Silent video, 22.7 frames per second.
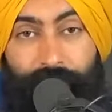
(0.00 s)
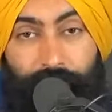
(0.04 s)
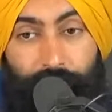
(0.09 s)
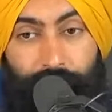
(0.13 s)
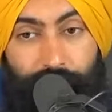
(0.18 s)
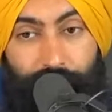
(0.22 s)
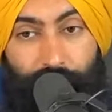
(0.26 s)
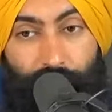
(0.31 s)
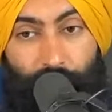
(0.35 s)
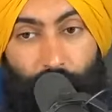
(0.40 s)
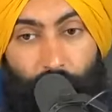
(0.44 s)

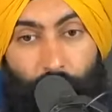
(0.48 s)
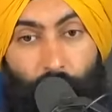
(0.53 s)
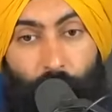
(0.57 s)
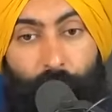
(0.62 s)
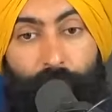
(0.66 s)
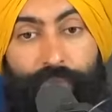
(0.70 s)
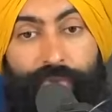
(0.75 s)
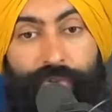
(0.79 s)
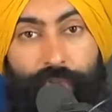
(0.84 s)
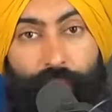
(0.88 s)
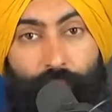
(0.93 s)
But the
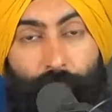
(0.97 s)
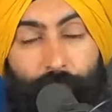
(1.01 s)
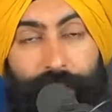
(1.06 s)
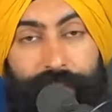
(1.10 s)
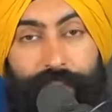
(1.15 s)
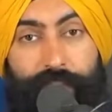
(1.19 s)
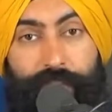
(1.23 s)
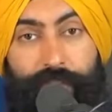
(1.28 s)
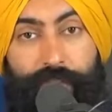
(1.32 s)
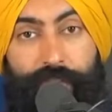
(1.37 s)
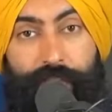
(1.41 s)
only way
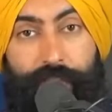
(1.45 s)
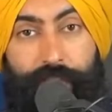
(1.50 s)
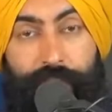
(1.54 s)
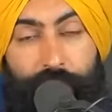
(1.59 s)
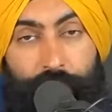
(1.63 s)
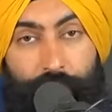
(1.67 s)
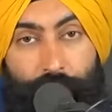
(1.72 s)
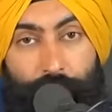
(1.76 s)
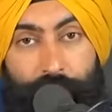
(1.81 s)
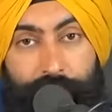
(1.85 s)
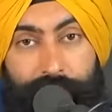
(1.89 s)
that you can
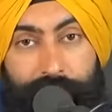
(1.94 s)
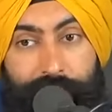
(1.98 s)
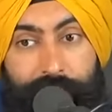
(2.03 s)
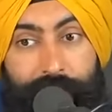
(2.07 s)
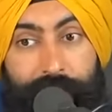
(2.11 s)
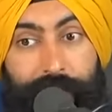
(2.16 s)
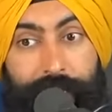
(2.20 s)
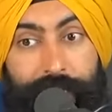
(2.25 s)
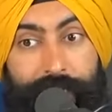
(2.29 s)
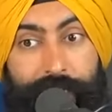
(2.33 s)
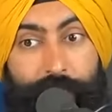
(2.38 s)
do it
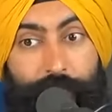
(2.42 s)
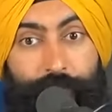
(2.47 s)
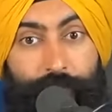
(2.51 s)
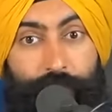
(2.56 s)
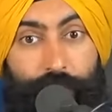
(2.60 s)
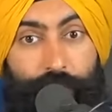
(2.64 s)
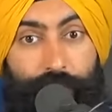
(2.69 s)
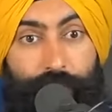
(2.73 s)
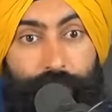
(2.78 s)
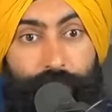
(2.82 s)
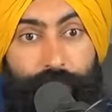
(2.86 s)
is if
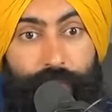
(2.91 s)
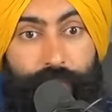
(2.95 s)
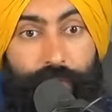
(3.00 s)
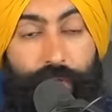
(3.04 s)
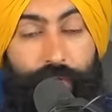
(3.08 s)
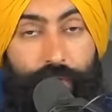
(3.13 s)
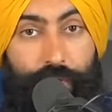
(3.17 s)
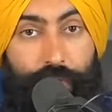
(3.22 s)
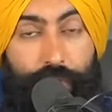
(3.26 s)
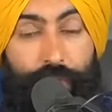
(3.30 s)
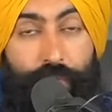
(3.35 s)
you
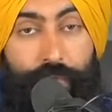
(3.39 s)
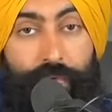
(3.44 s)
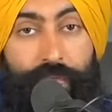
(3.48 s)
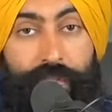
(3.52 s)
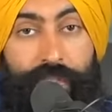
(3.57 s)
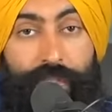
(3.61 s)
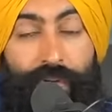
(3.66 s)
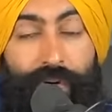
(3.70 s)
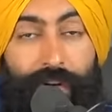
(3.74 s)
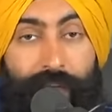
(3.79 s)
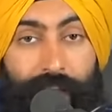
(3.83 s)

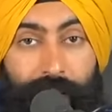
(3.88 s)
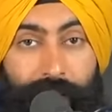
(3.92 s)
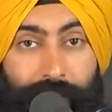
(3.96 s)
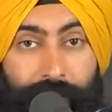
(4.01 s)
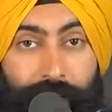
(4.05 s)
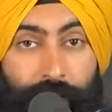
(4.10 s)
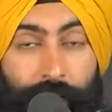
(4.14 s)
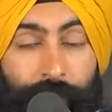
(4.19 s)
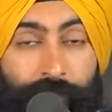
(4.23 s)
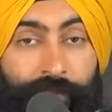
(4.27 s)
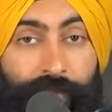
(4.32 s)
use your
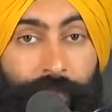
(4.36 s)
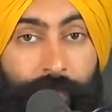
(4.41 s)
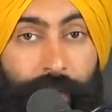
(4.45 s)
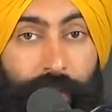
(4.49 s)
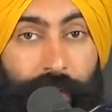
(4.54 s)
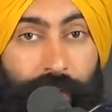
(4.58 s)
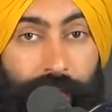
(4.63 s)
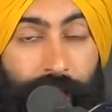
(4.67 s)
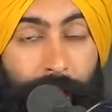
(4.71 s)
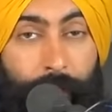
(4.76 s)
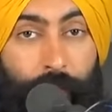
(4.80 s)
income from
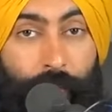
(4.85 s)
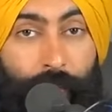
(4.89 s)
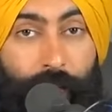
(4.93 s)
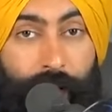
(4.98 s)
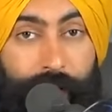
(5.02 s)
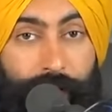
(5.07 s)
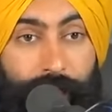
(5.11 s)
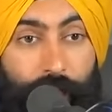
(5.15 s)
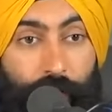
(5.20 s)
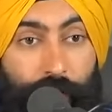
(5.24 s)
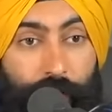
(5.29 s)
your labor
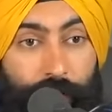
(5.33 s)
right now,